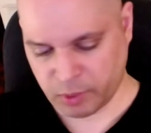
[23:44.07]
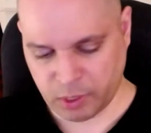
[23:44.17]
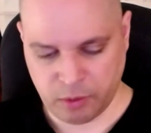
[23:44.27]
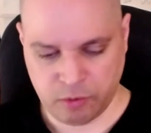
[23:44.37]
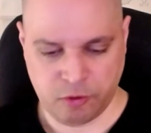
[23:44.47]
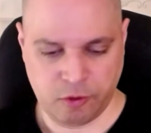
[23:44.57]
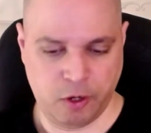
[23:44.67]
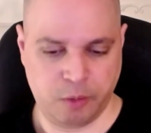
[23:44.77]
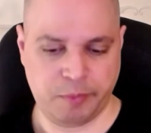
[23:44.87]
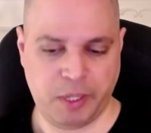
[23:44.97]

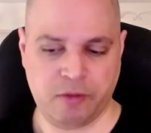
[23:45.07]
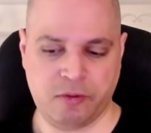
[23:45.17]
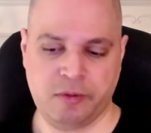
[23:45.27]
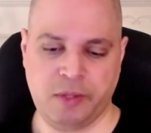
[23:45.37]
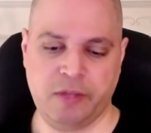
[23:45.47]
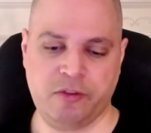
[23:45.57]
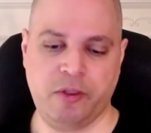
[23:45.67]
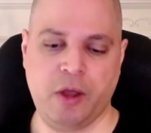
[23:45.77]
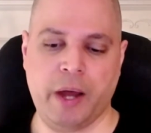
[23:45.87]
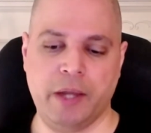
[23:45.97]
So it's
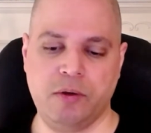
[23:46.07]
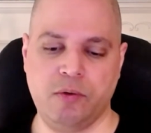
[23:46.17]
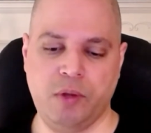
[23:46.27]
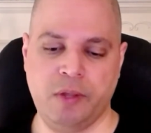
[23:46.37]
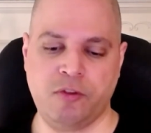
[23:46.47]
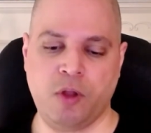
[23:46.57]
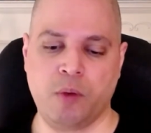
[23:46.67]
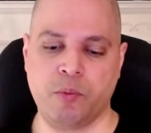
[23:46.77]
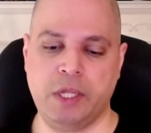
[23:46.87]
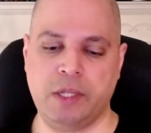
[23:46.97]
not
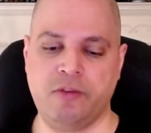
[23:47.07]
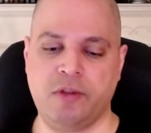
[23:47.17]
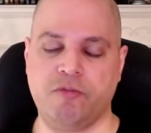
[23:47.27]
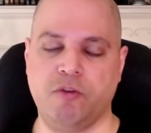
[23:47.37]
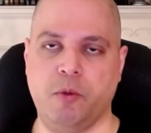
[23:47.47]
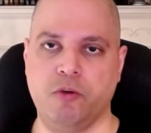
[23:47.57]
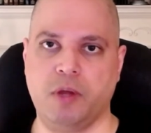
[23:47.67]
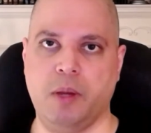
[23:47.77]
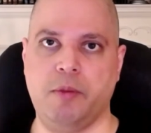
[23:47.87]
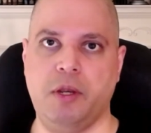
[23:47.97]
realistic for most
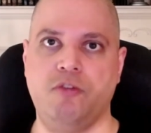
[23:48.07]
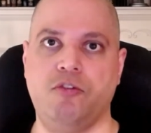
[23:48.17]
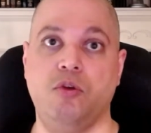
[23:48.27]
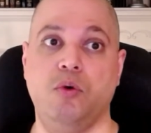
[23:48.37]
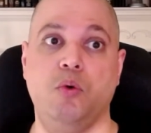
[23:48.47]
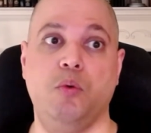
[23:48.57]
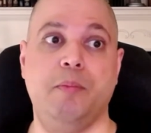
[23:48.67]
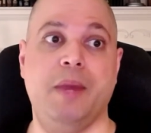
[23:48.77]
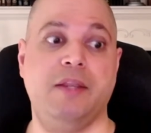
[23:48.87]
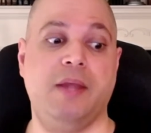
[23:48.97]
companies to
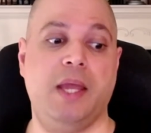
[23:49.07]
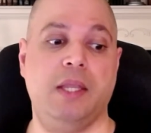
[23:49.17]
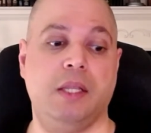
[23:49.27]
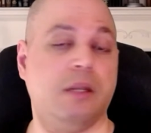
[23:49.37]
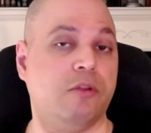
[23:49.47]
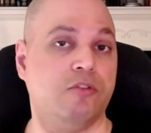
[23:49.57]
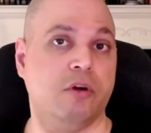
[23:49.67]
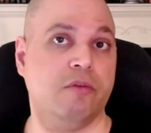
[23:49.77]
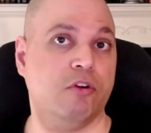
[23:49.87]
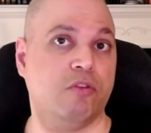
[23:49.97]
maintain little
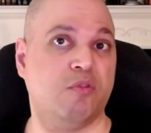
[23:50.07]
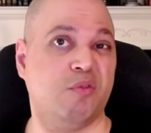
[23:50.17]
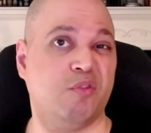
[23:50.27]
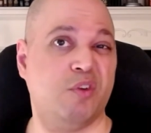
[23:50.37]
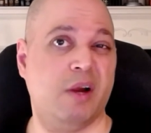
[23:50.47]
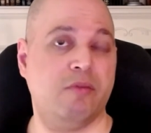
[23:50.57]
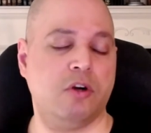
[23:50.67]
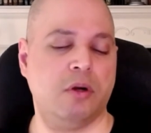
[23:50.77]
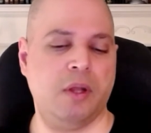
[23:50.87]
servers for forever.